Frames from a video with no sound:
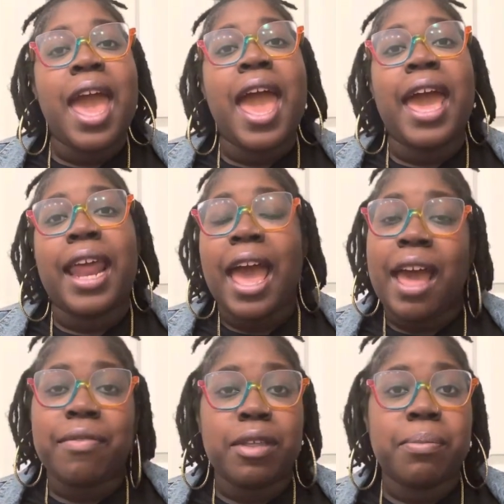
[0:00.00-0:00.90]
And I
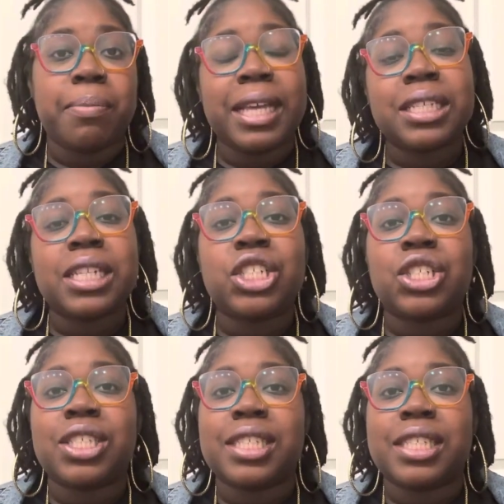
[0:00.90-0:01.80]
have them basically
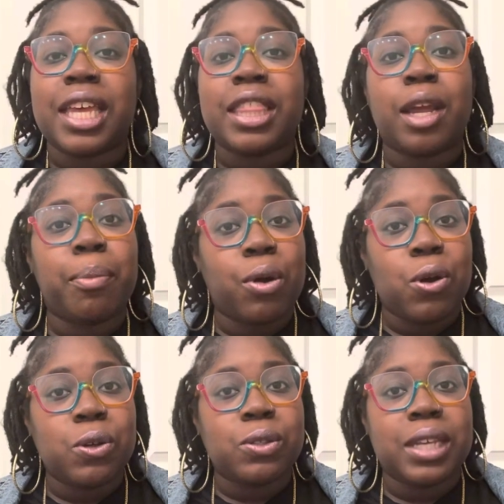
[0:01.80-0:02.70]
just to say their
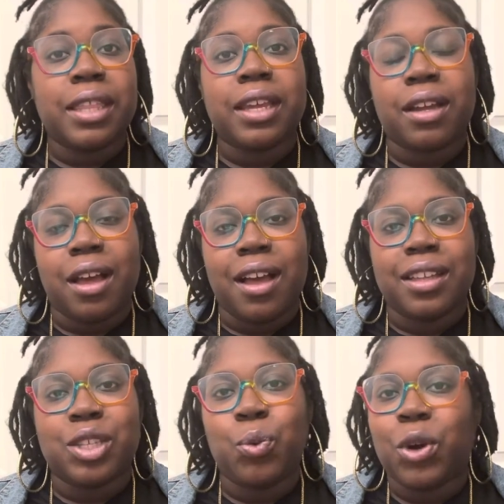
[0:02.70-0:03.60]
pros and their
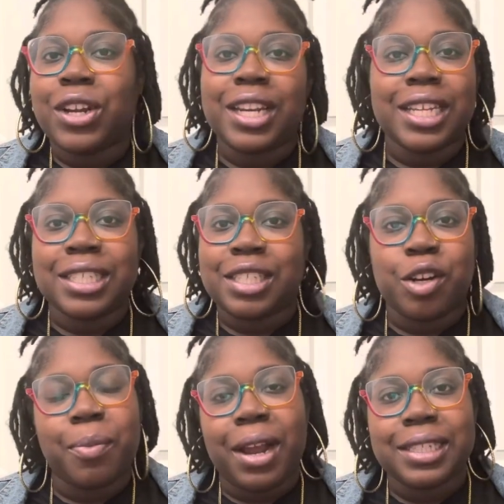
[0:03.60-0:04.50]
cons working in sterile
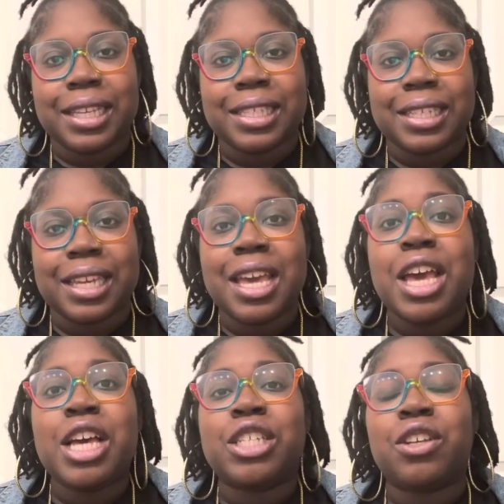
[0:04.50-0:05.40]
processing.
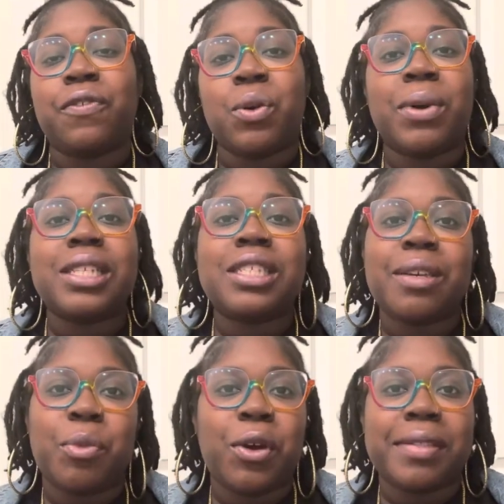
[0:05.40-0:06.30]
So if you want to see
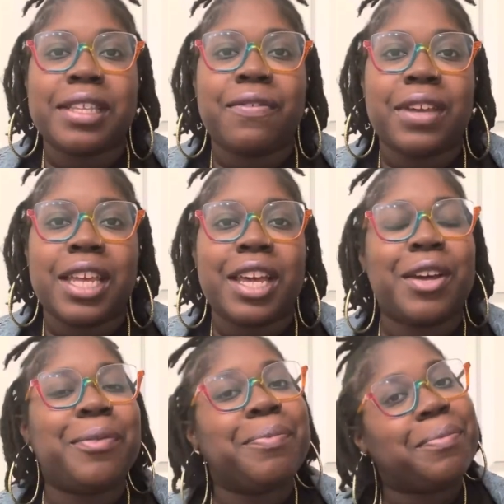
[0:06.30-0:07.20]
more of this
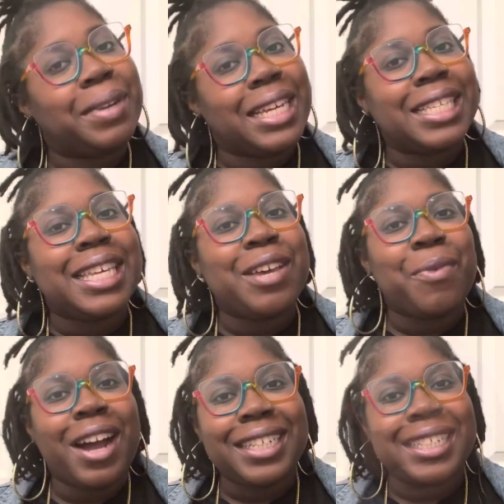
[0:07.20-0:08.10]
video, please keep
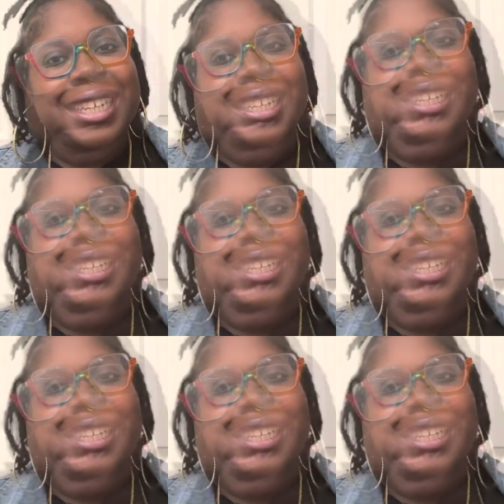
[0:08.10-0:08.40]
watching.